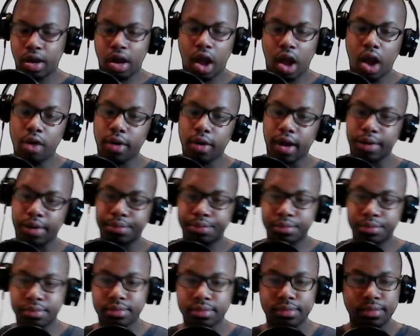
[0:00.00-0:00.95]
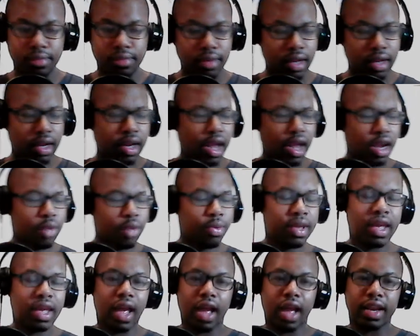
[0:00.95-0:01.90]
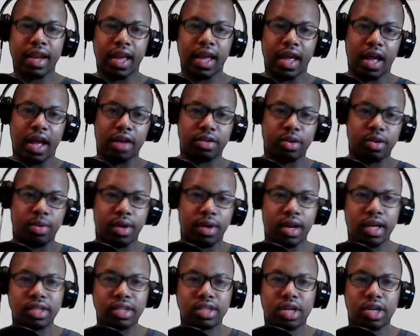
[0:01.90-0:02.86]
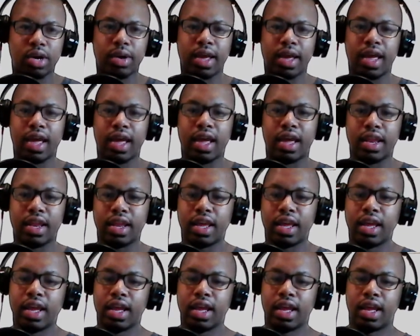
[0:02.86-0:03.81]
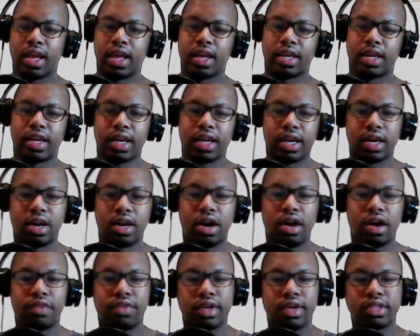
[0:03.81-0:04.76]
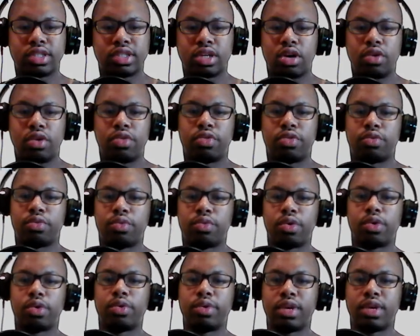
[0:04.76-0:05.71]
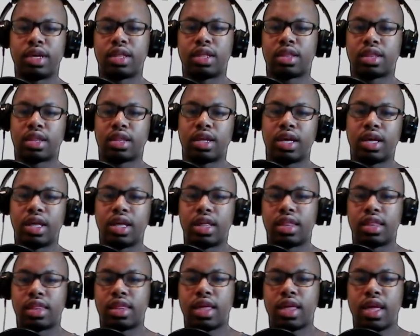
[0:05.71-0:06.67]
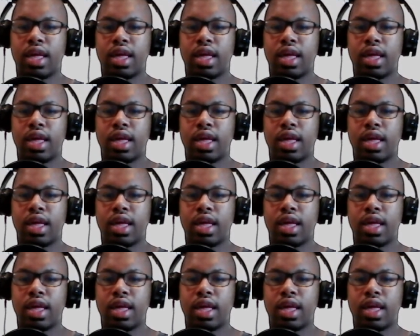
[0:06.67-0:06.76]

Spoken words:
All right. Now that we got that out the way, let's go ahead and kick it off. Let's go through this list.